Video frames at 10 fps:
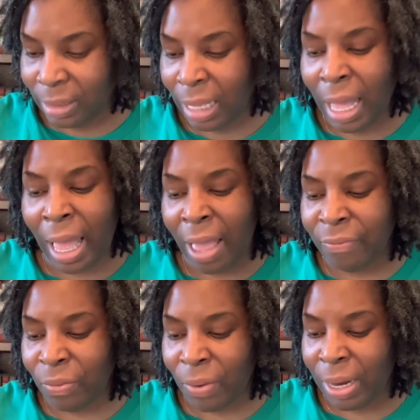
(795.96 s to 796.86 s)
I
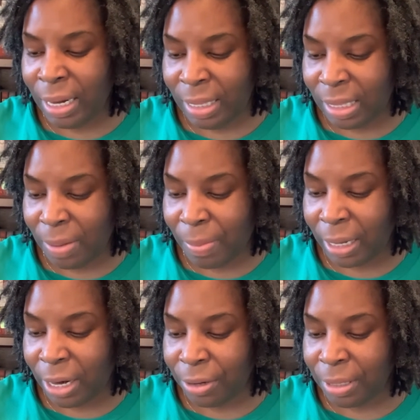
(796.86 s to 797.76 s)
haven't read anything by
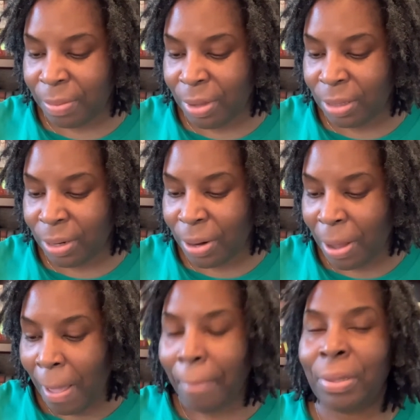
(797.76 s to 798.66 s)
Carolyn Miller,
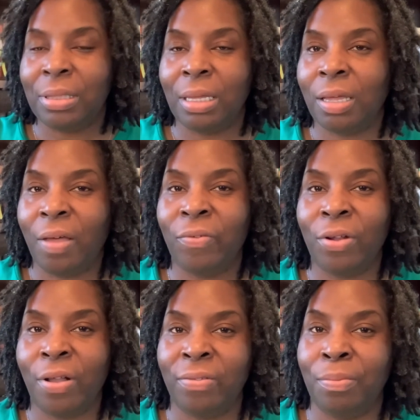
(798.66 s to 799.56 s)
but the cover
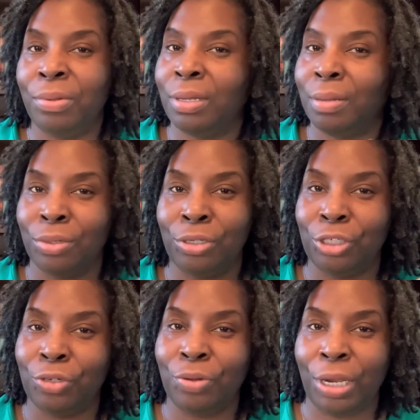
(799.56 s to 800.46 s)
of the book, I'm going to
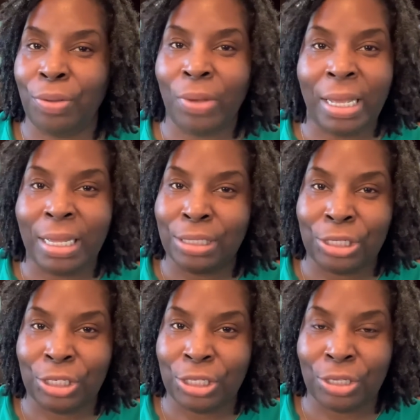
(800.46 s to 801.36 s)
show it anyway because it's
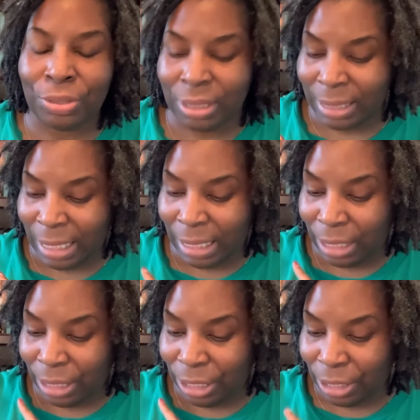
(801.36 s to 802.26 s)
just so
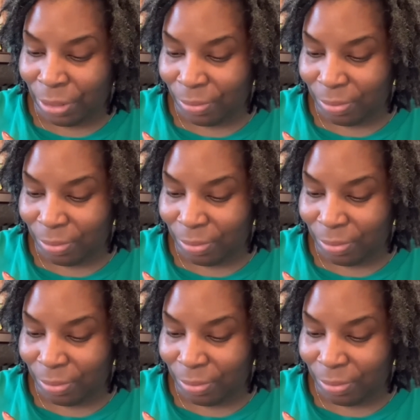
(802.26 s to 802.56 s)
stinking cute.